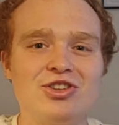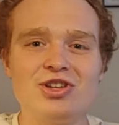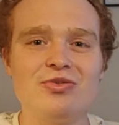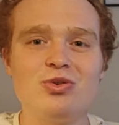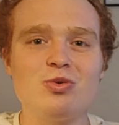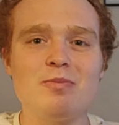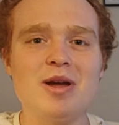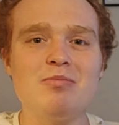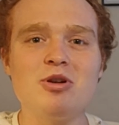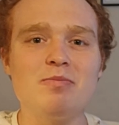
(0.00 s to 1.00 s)
If you
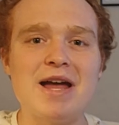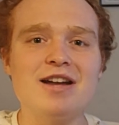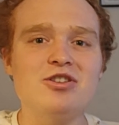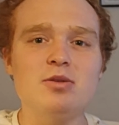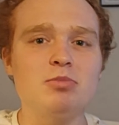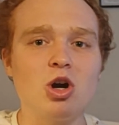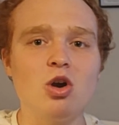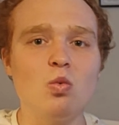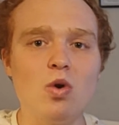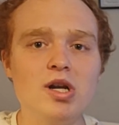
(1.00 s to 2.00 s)
remember back to
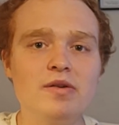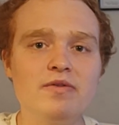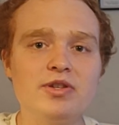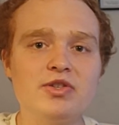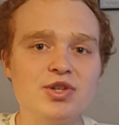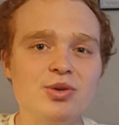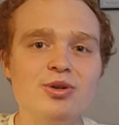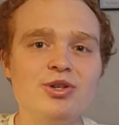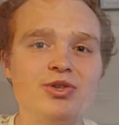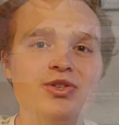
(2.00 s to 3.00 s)
part 1 of the
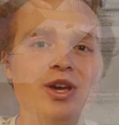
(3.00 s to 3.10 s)
series,